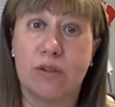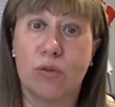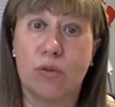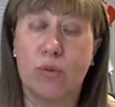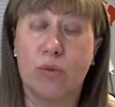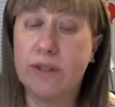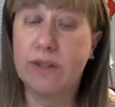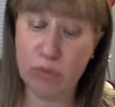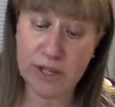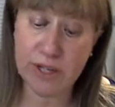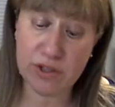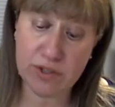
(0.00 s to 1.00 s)
When they
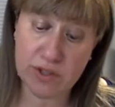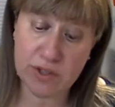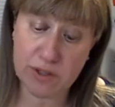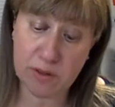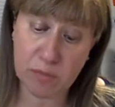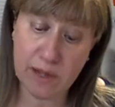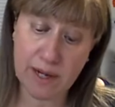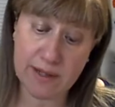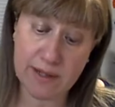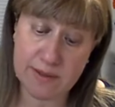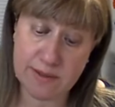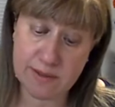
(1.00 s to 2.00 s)
reach a certain
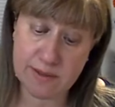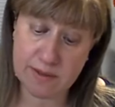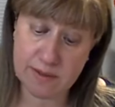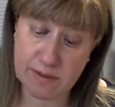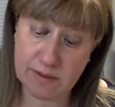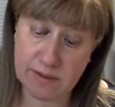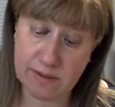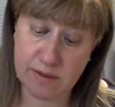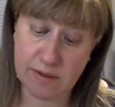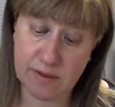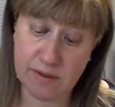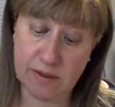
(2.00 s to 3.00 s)
place,
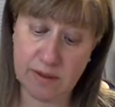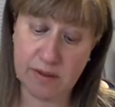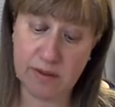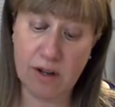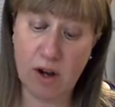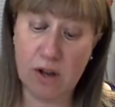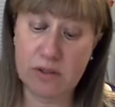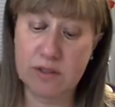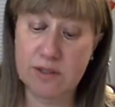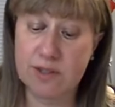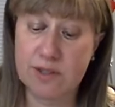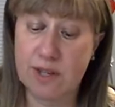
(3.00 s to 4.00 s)

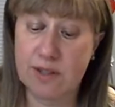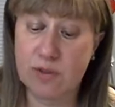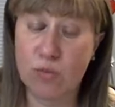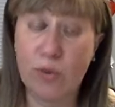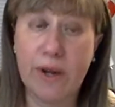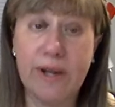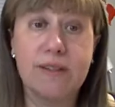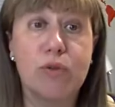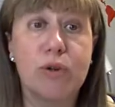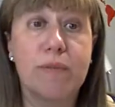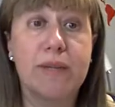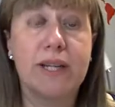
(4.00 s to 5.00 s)
Theodulus says, Wait
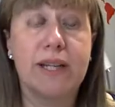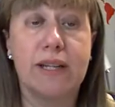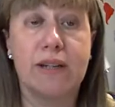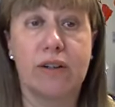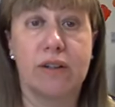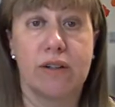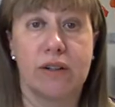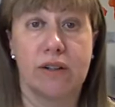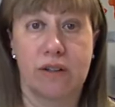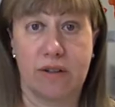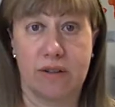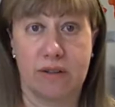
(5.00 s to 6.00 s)
for me here.
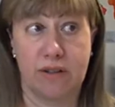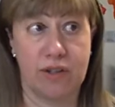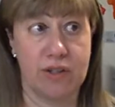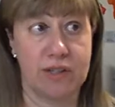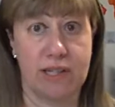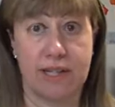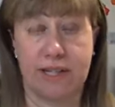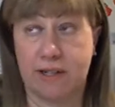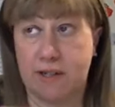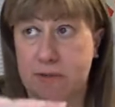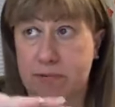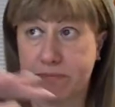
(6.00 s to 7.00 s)
There is
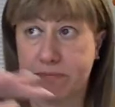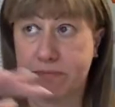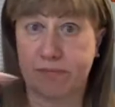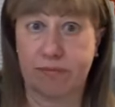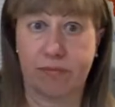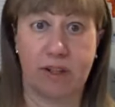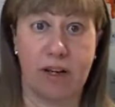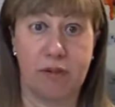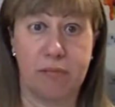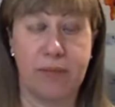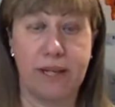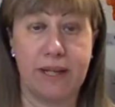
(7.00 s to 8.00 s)
like a,
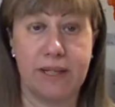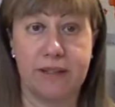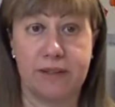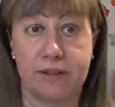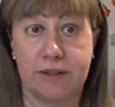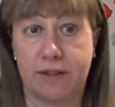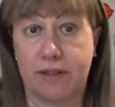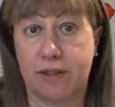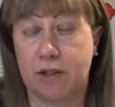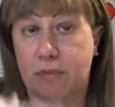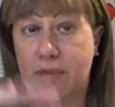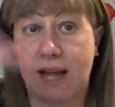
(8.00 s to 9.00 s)
a big
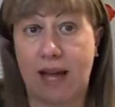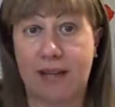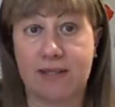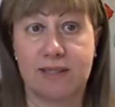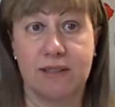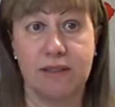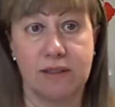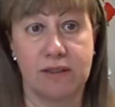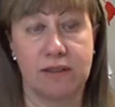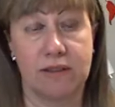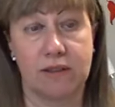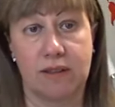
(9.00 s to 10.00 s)
plaza,
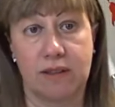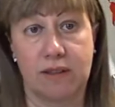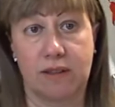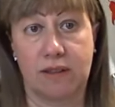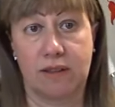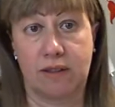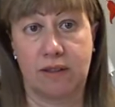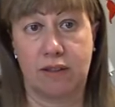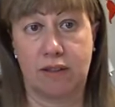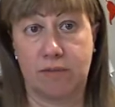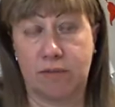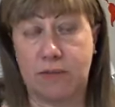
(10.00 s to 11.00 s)

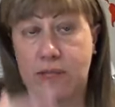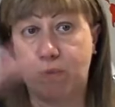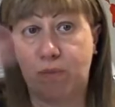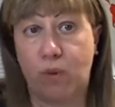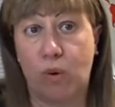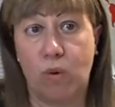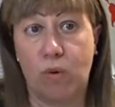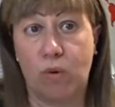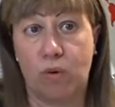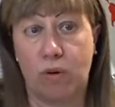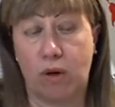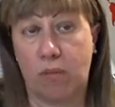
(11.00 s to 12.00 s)

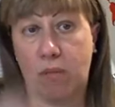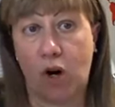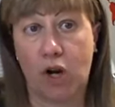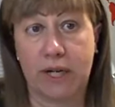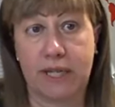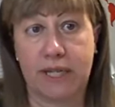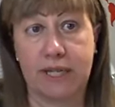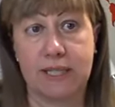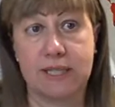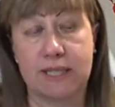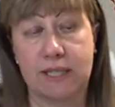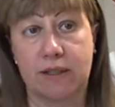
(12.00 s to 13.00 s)
people, a
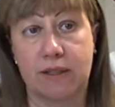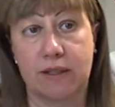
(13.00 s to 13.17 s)
market.